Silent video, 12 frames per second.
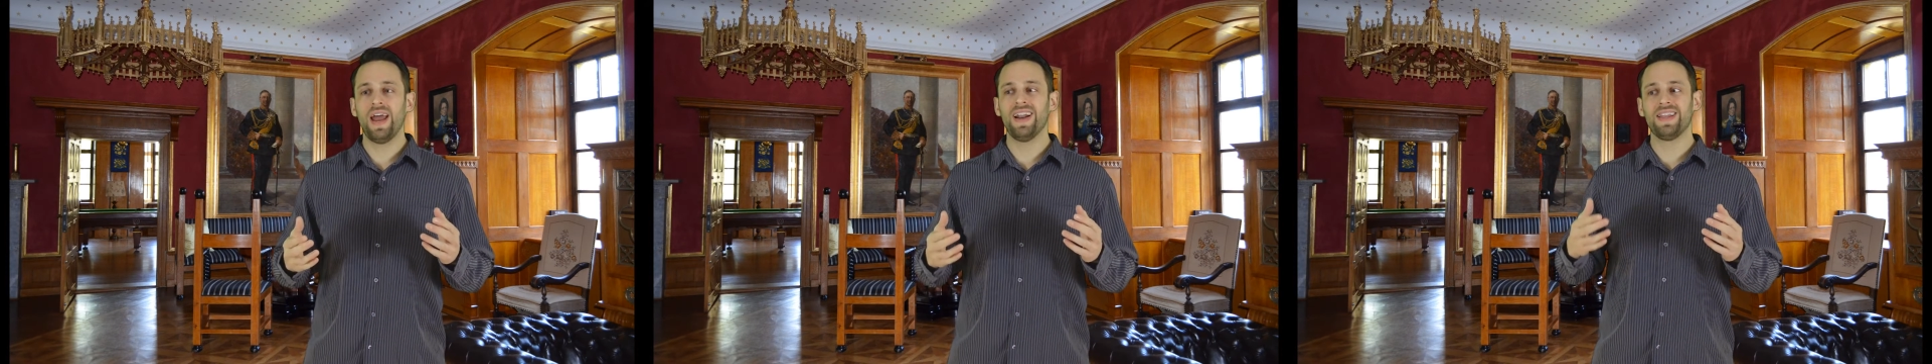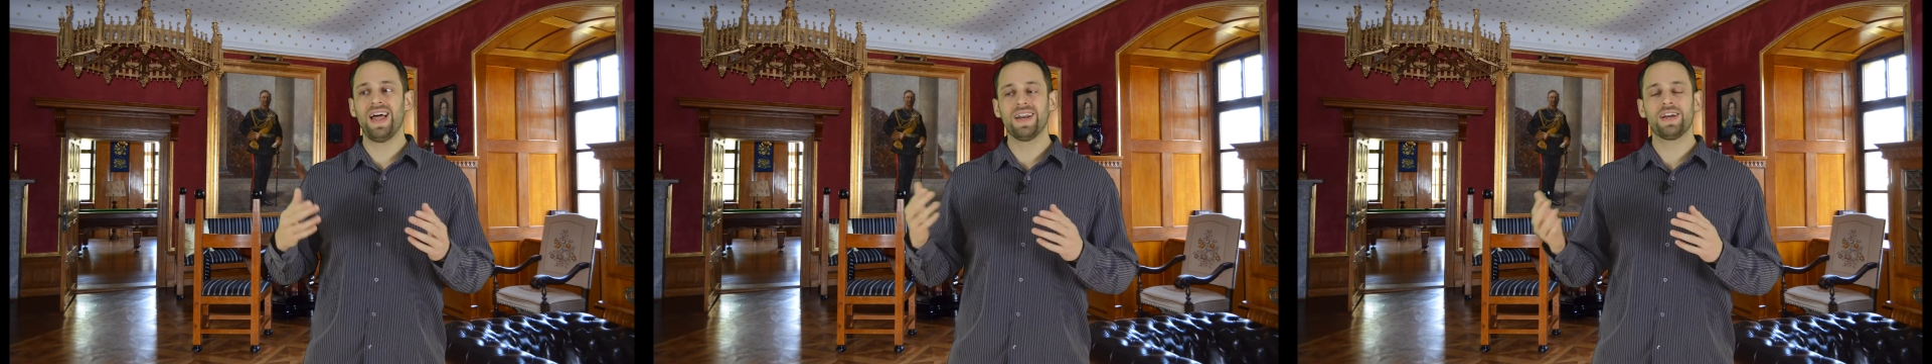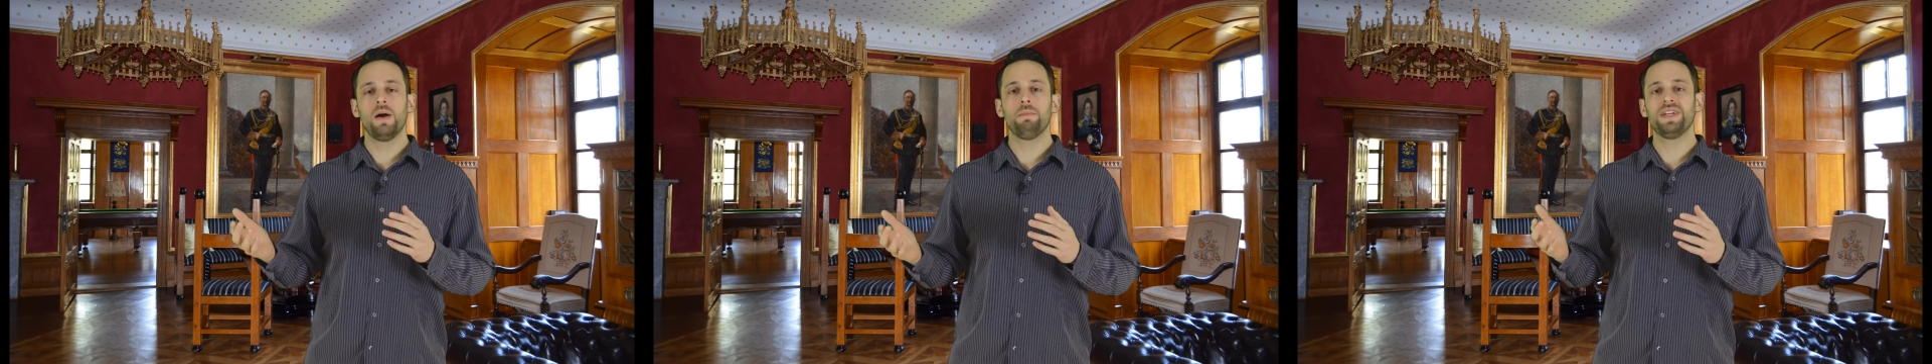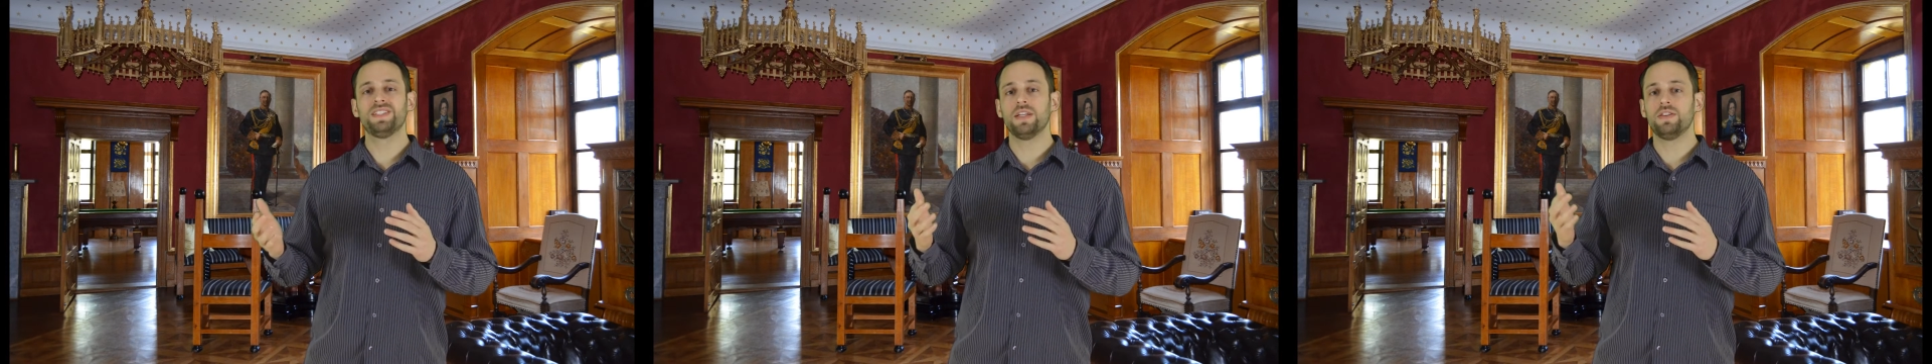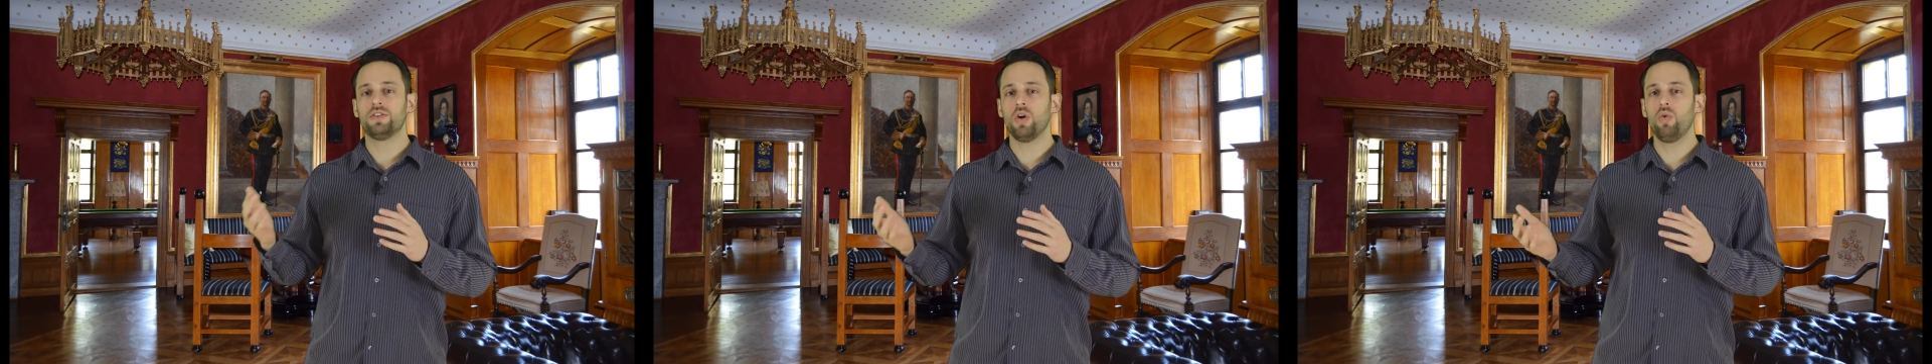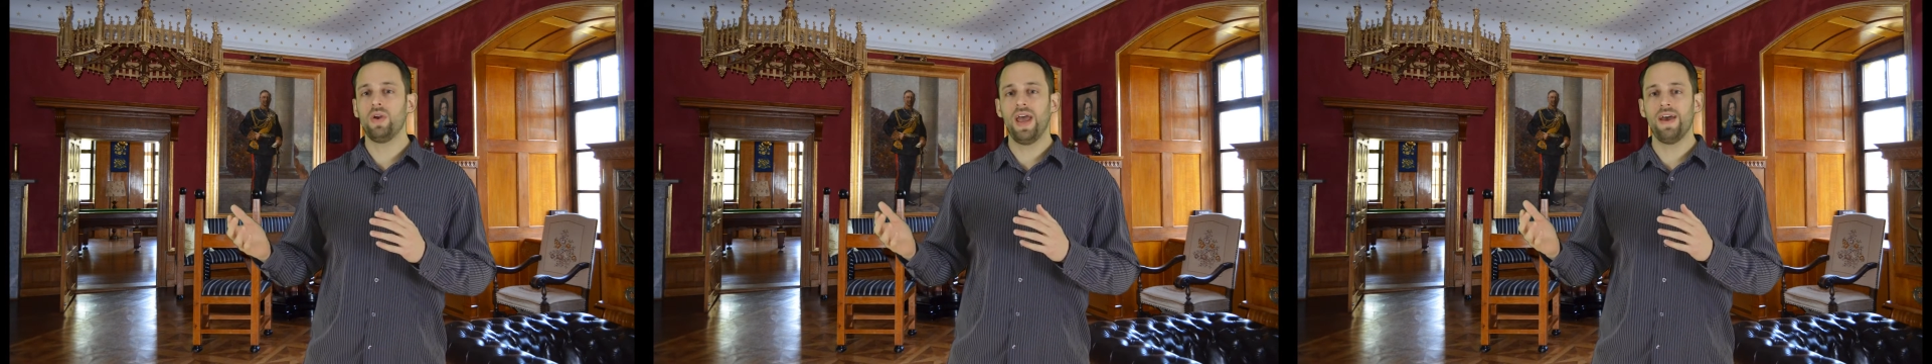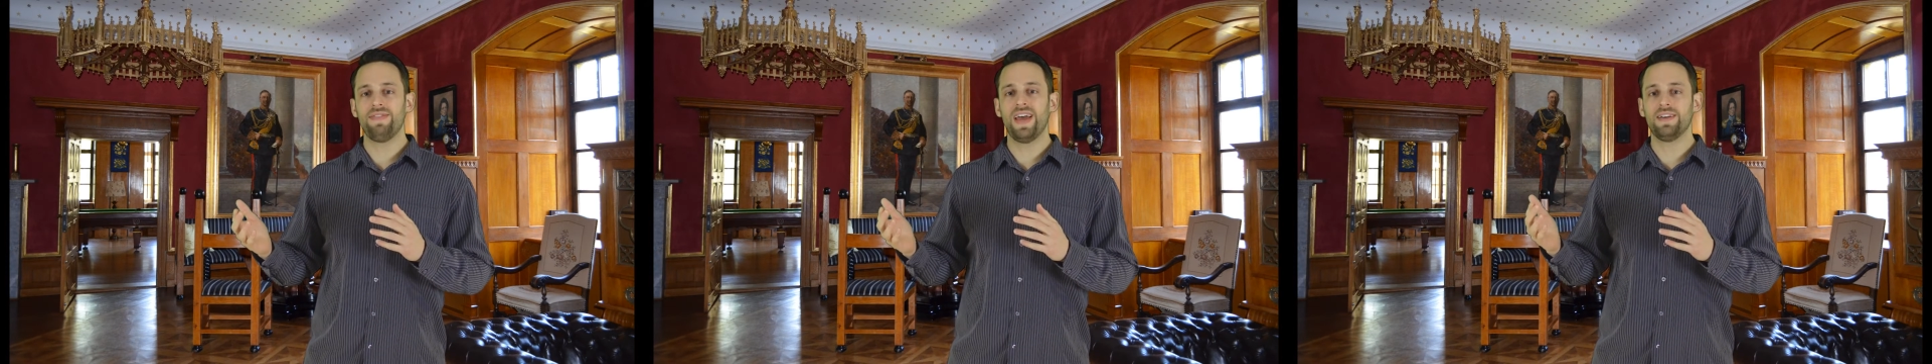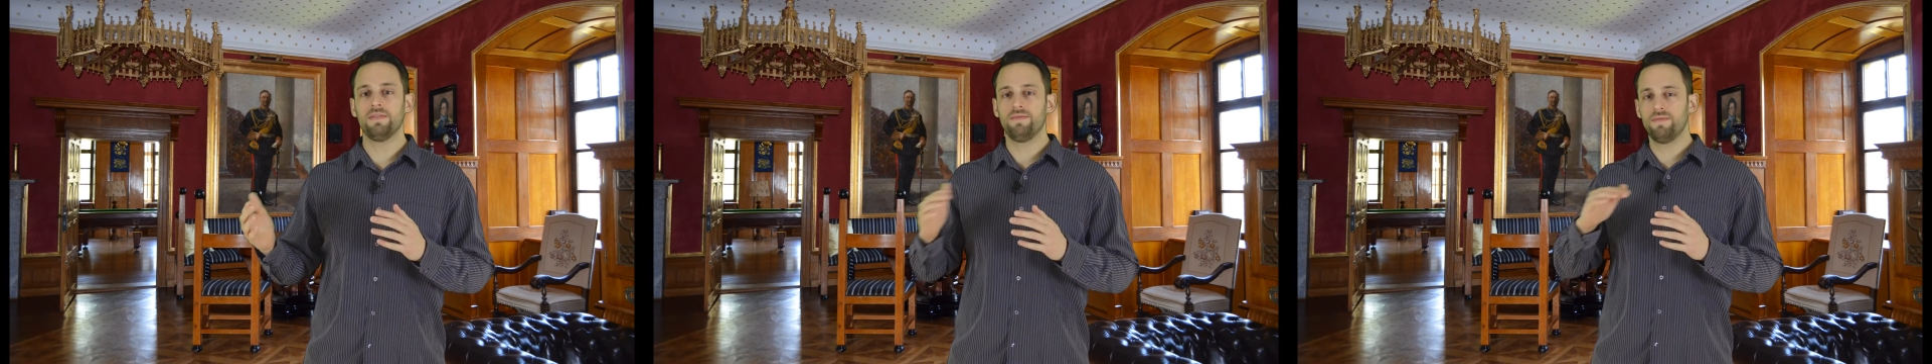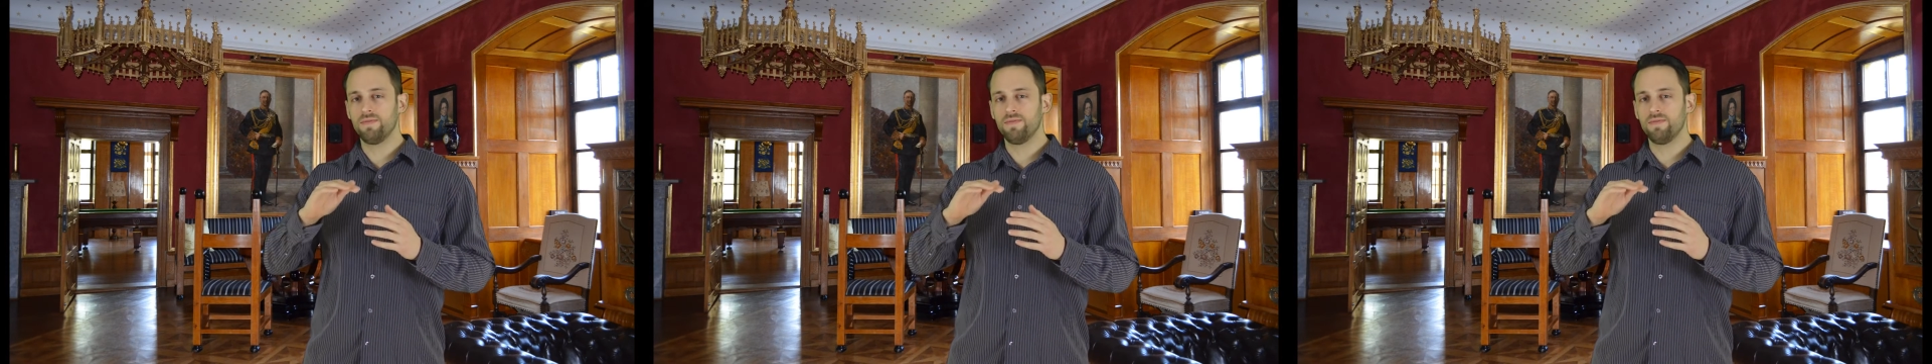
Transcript: and a lot of companies that don't have that